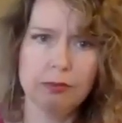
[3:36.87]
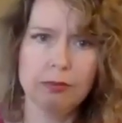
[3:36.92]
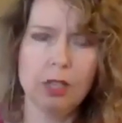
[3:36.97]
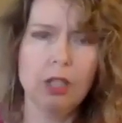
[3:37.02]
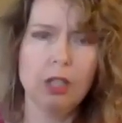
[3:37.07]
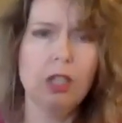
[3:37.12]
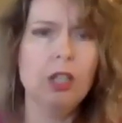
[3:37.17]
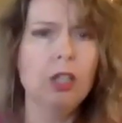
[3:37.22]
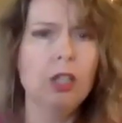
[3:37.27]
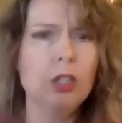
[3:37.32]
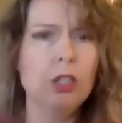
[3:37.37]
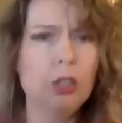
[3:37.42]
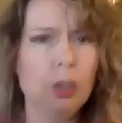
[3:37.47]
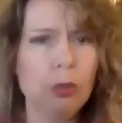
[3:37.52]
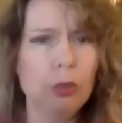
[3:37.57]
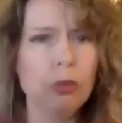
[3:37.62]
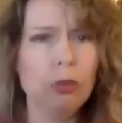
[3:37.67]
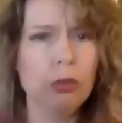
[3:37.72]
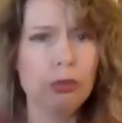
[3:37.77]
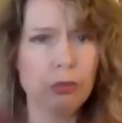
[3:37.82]
Note
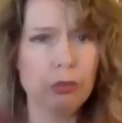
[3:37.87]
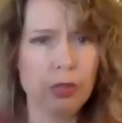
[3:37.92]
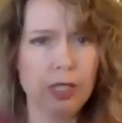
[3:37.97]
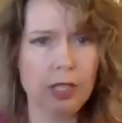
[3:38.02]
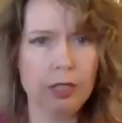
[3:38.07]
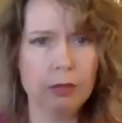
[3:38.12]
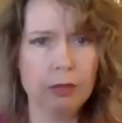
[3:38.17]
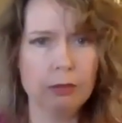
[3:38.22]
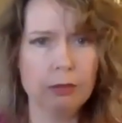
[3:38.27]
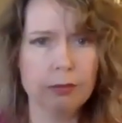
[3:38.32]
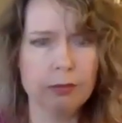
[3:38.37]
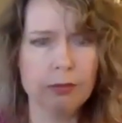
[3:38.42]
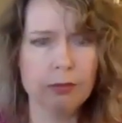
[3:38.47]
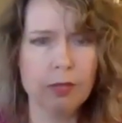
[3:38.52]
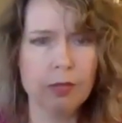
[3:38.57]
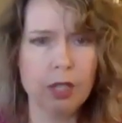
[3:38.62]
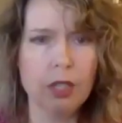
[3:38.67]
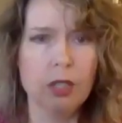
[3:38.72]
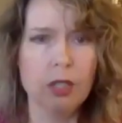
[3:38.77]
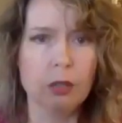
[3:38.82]
3.
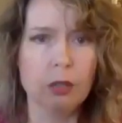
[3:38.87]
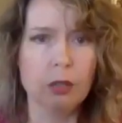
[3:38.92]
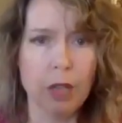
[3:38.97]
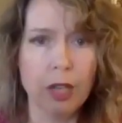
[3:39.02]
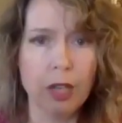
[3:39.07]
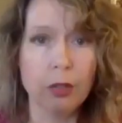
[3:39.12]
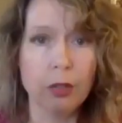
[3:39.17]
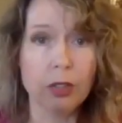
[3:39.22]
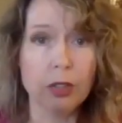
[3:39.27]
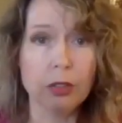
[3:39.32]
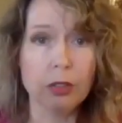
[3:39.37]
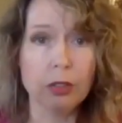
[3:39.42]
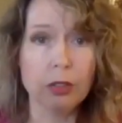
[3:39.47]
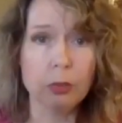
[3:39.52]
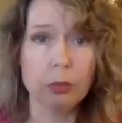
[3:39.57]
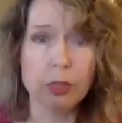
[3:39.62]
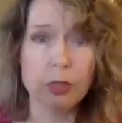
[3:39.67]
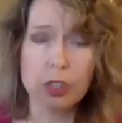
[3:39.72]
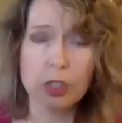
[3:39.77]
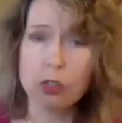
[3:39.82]
Myra was
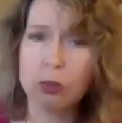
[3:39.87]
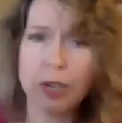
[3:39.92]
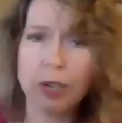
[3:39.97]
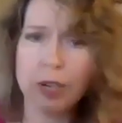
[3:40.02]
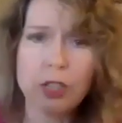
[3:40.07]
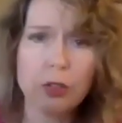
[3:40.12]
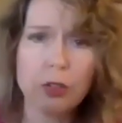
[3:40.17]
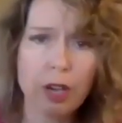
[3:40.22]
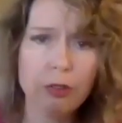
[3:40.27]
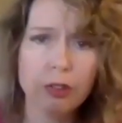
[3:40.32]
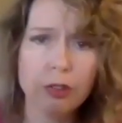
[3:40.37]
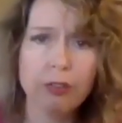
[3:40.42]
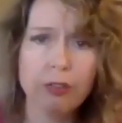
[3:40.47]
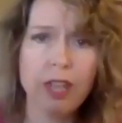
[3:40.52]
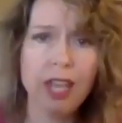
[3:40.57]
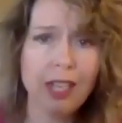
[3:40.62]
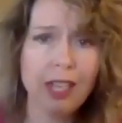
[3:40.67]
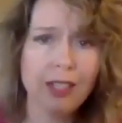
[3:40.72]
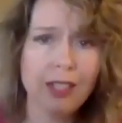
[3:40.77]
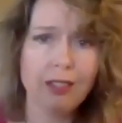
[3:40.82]
a great driver of
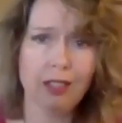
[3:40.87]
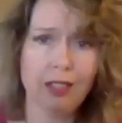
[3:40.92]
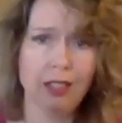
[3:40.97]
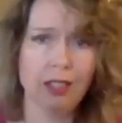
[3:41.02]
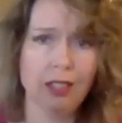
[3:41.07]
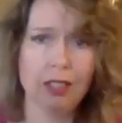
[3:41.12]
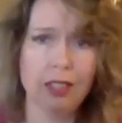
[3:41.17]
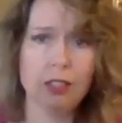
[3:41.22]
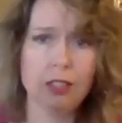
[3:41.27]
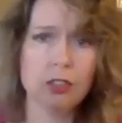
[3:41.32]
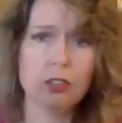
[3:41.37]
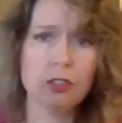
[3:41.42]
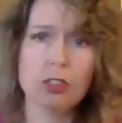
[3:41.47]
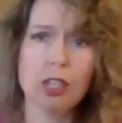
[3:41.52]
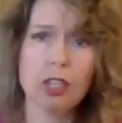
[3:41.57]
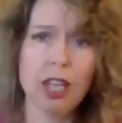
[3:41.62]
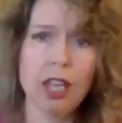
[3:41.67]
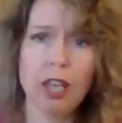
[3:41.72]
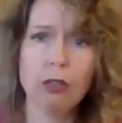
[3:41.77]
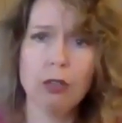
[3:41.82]
anything until
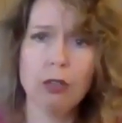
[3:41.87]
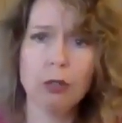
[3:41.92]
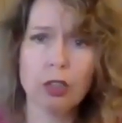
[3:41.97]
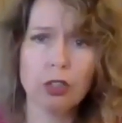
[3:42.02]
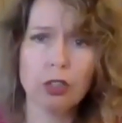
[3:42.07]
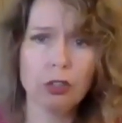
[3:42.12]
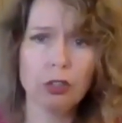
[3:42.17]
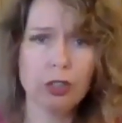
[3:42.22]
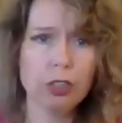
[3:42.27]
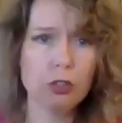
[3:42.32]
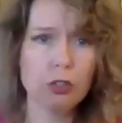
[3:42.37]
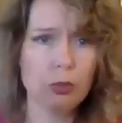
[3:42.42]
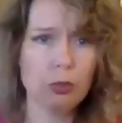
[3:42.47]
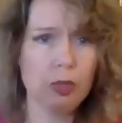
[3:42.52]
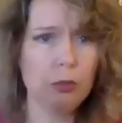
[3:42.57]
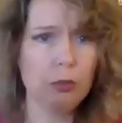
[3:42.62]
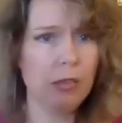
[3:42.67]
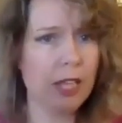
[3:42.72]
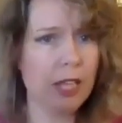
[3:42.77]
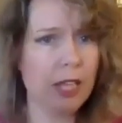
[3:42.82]
she had a recurring
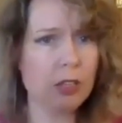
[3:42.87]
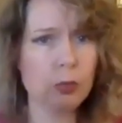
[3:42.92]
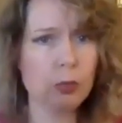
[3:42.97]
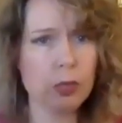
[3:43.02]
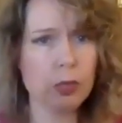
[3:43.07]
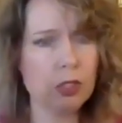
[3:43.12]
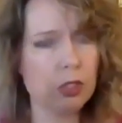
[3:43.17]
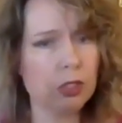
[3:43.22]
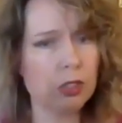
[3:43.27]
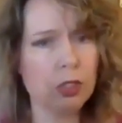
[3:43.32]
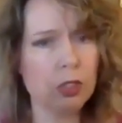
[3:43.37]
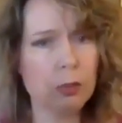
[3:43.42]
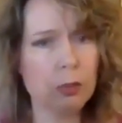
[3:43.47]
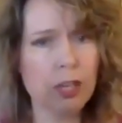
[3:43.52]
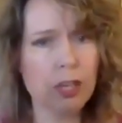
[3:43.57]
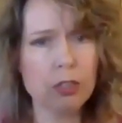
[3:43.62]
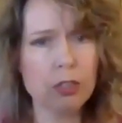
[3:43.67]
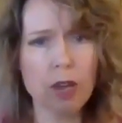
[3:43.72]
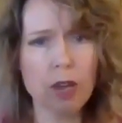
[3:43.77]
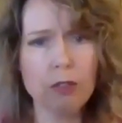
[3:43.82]
dream last winter
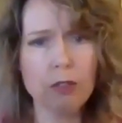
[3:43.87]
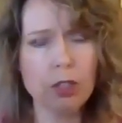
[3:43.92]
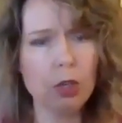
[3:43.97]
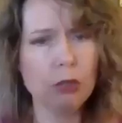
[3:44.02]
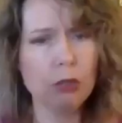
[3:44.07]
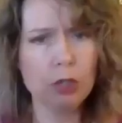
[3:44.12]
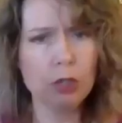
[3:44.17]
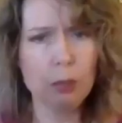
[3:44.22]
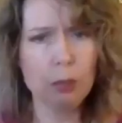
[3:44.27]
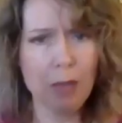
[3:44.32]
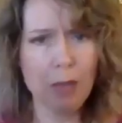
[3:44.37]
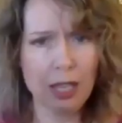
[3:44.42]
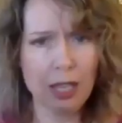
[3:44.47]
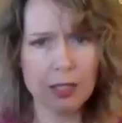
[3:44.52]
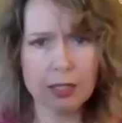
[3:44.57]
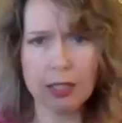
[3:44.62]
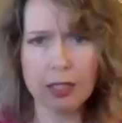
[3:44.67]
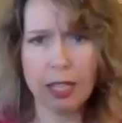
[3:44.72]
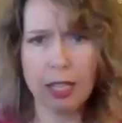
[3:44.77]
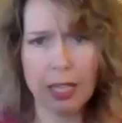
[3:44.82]
about driving over a
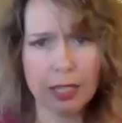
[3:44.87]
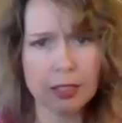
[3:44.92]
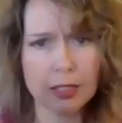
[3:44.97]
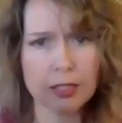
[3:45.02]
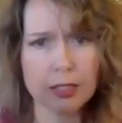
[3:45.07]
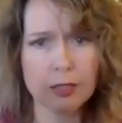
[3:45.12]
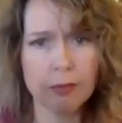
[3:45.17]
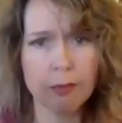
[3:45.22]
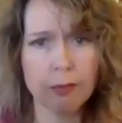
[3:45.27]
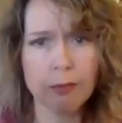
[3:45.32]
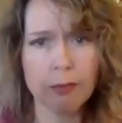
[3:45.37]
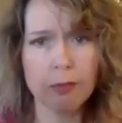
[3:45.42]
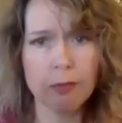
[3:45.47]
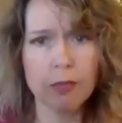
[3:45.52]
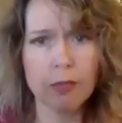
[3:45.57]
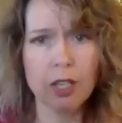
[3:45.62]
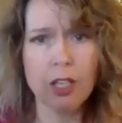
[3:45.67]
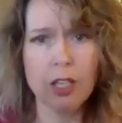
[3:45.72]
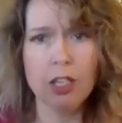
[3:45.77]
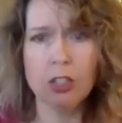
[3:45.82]
man's legs.
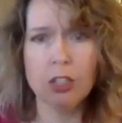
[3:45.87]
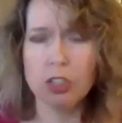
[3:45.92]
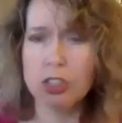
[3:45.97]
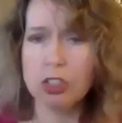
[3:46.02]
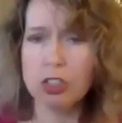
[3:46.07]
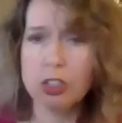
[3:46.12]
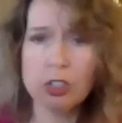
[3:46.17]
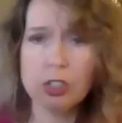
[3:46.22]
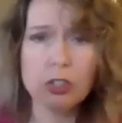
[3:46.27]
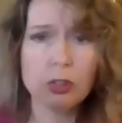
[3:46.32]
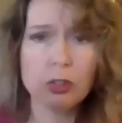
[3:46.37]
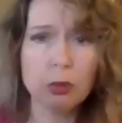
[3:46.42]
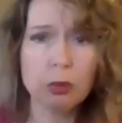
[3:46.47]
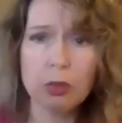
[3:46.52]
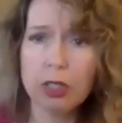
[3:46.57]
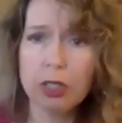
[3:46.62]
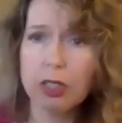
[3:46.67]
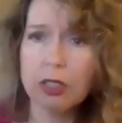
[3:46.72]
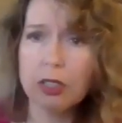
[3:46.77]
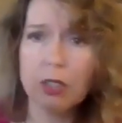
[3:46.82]
She's just
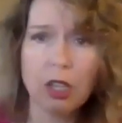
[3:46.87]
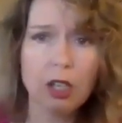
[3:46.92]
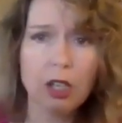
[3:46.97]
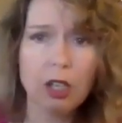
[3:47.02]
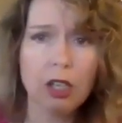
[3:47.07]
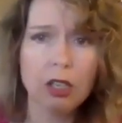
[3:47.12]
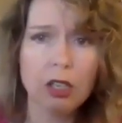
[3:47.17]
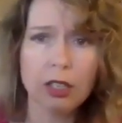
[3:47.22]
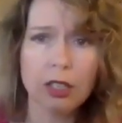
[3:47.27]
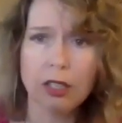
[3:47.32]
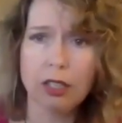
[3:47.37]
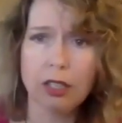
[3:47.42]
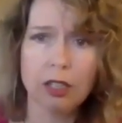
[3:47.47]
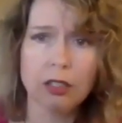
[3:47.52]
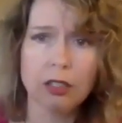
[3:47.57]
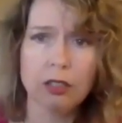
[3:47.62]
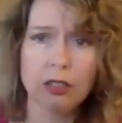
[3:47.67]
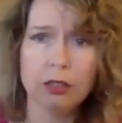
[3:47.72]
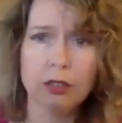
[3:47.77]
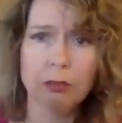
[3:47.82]
tooling along and
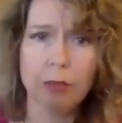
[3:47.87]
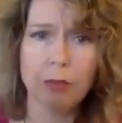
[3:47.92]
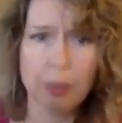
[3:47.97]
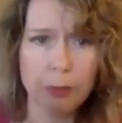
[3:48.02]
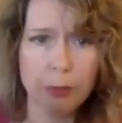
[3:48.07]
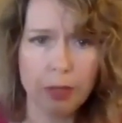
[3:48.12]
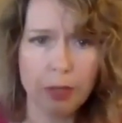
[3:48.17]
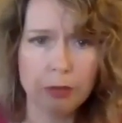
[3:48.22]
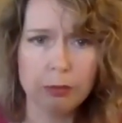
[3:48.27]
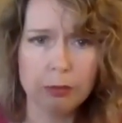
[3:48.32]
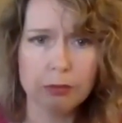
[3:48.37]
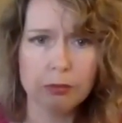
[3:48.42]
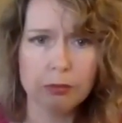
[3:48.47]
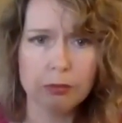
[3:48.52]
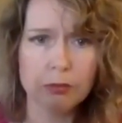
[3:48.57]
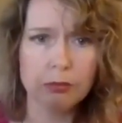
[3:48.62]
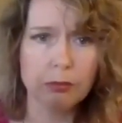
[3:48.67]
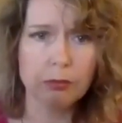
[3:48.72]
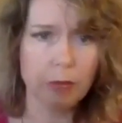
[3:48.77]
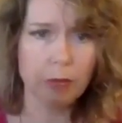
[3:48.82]
then bump, bump,
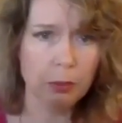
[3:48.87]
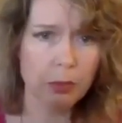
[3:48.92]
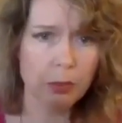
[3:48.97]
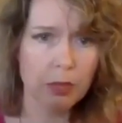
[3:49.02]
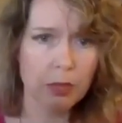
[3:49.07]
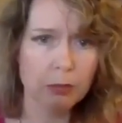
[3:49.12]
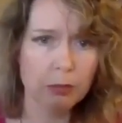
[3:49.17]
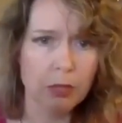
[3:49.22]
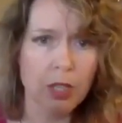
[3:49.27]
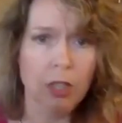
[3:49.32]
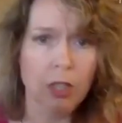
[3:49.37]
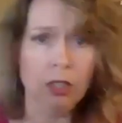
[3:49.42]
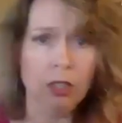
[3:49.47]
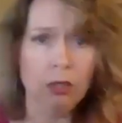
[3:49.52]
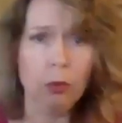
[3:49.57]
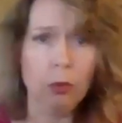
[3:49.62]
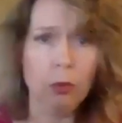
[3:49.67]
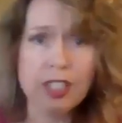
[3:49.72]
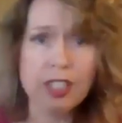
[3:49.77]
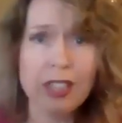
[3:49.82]
bump, bump.
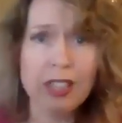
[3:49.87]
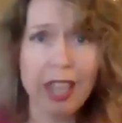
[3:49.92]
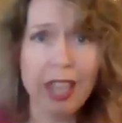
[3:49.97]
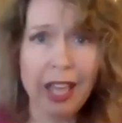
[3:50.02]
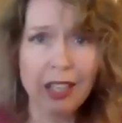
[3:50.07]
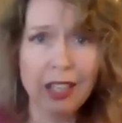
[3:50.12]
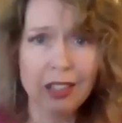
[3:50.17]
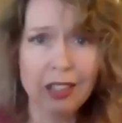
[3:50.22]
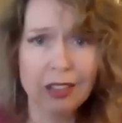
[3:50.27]
What's that?